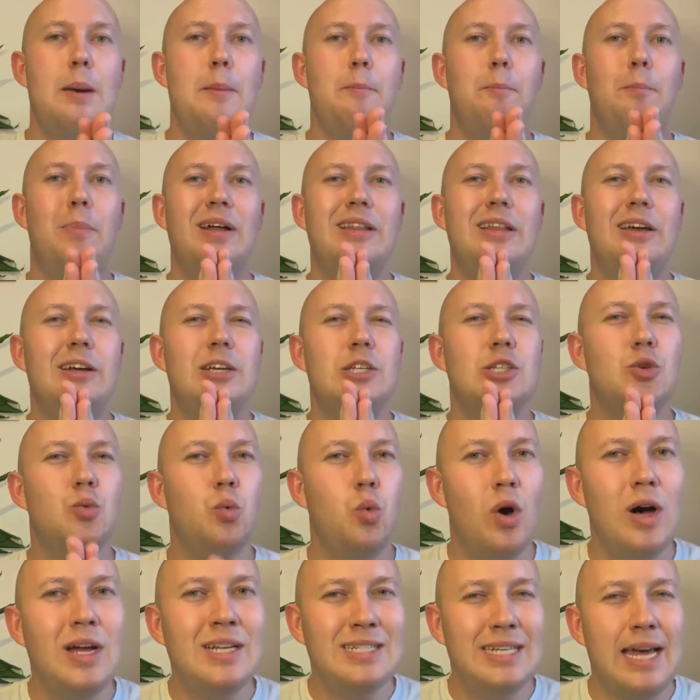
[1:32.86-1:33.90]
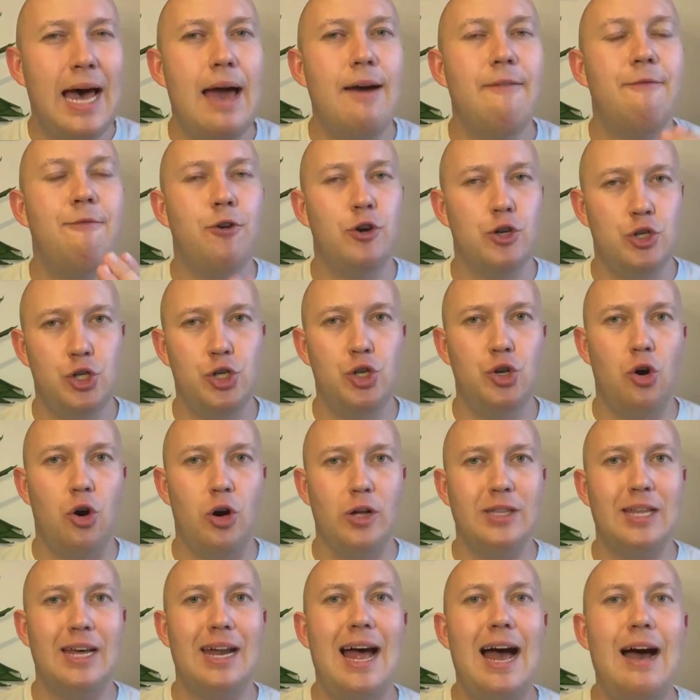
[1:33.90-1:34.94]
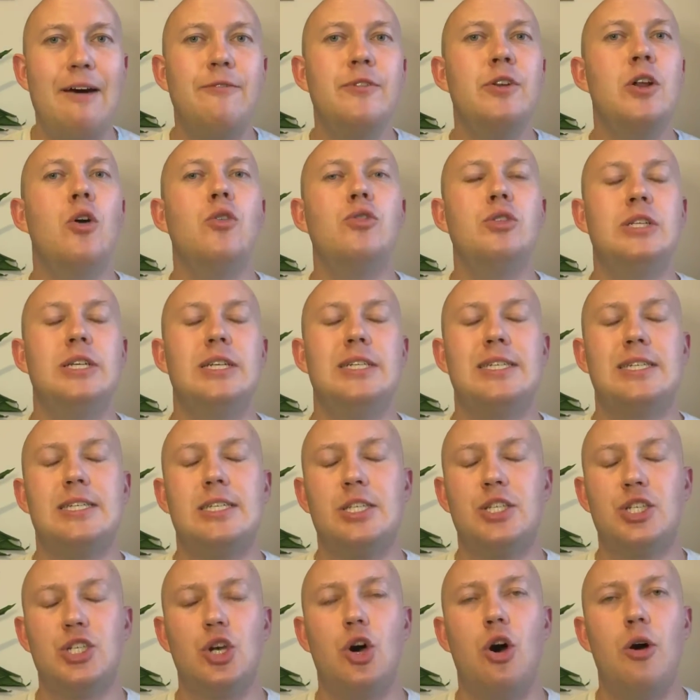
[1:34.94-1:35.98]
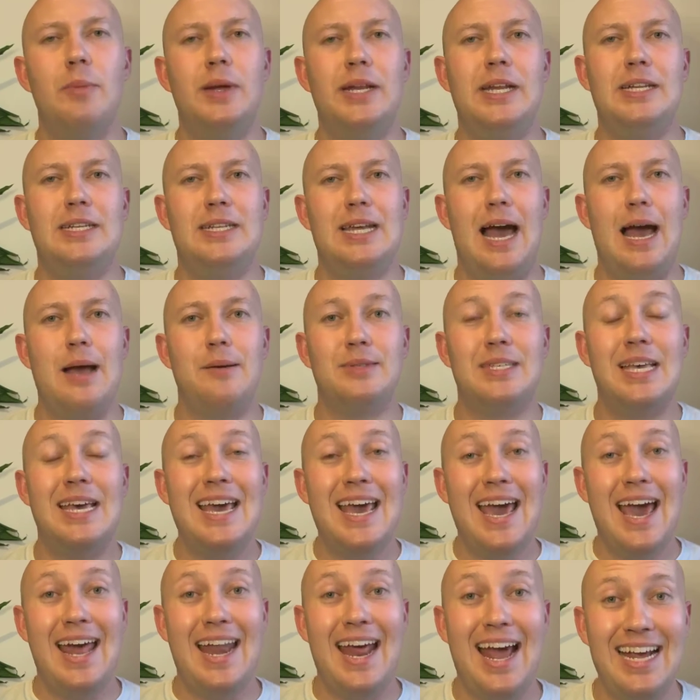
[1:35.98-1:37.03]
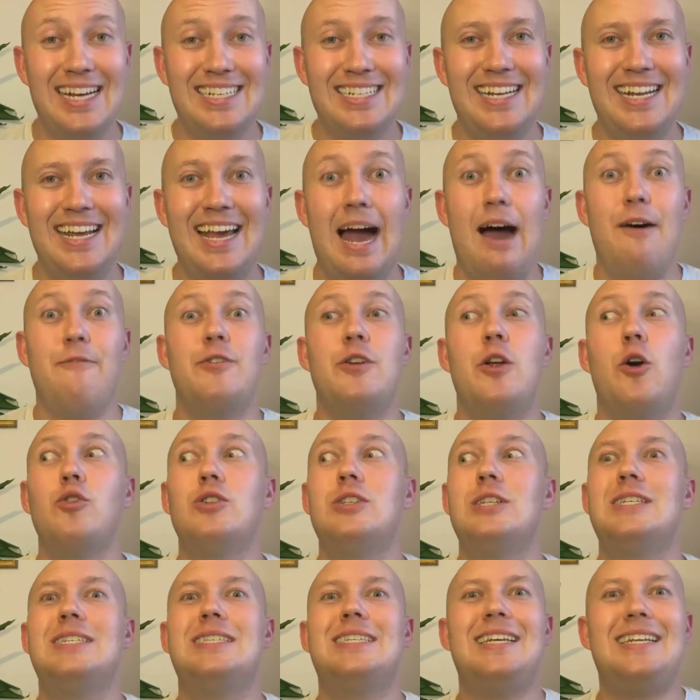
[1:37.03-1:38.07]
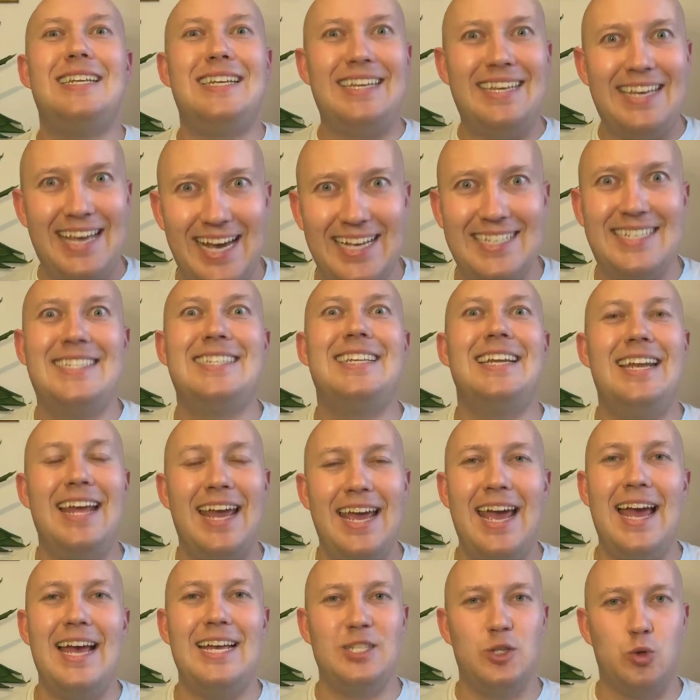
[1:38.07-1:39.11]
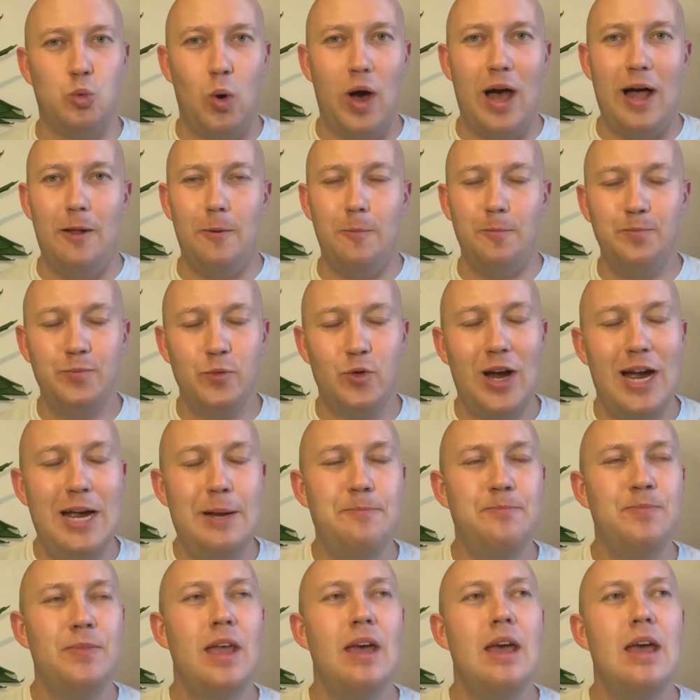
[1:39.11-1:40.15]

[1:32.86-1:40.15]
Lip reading: But there is one time for sure that I've noticed so many times, and actually I've noticed it yesterday as well, right?